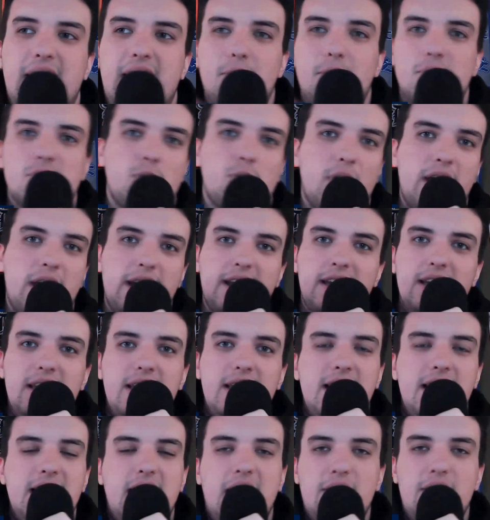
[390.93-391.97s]
That was when
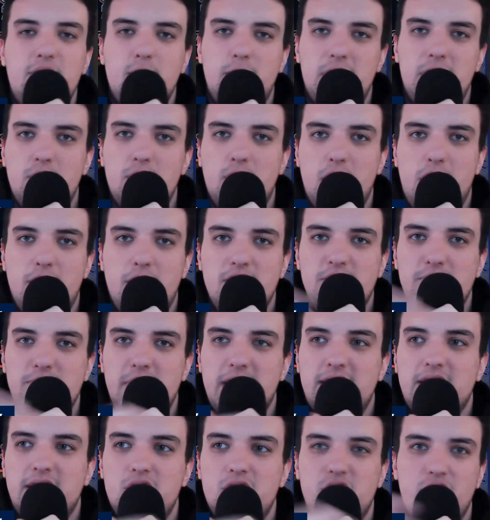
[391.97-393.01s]
everybody would always
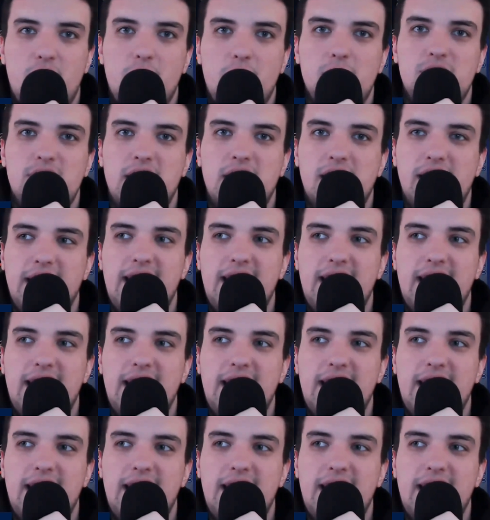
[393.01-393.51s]
make the jokes that,